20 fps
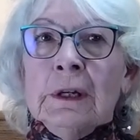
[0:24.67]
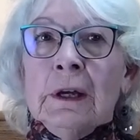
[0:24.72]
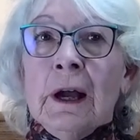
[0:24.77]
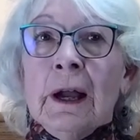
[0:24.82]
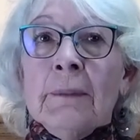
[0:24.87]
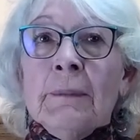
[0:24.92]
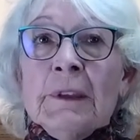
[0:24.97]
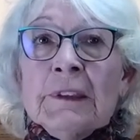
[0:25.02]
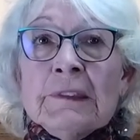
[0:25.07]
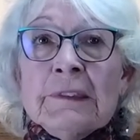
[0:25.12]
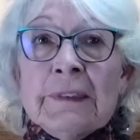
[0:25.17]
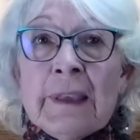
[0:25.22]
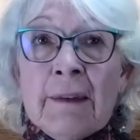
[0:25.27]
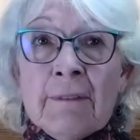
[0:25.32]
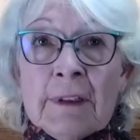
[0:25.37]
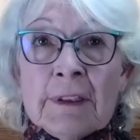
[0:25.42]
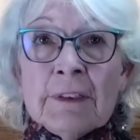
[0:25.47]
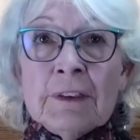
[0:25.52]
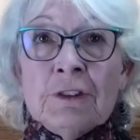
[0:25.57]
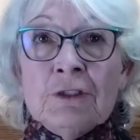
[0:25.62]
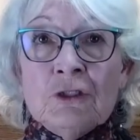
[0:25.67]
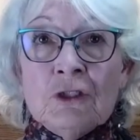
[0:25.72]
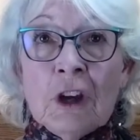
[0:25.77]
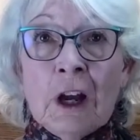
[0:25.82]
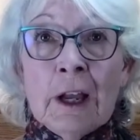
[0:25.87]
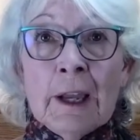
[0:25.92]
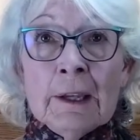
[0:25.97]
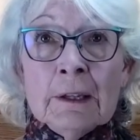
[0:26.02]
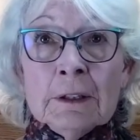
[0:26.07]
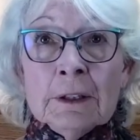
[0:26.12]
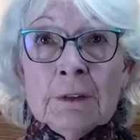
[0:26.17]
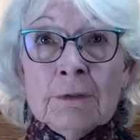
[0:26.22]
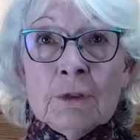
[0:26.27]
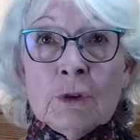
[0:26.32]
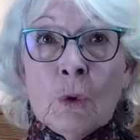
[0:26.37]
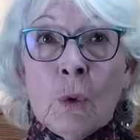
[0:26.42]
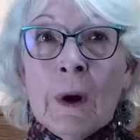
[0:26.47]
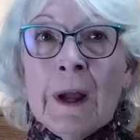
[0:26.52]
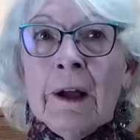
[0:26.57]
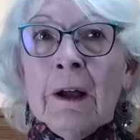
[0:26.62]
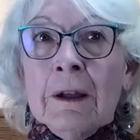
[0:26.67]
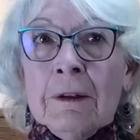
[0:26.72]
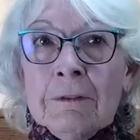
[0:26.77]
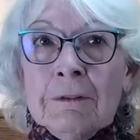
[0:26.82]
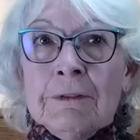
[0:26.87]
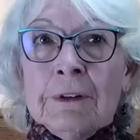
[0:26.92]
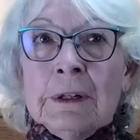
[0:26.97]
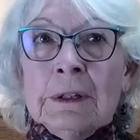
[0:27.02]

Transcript: I'm the seventh child of 12.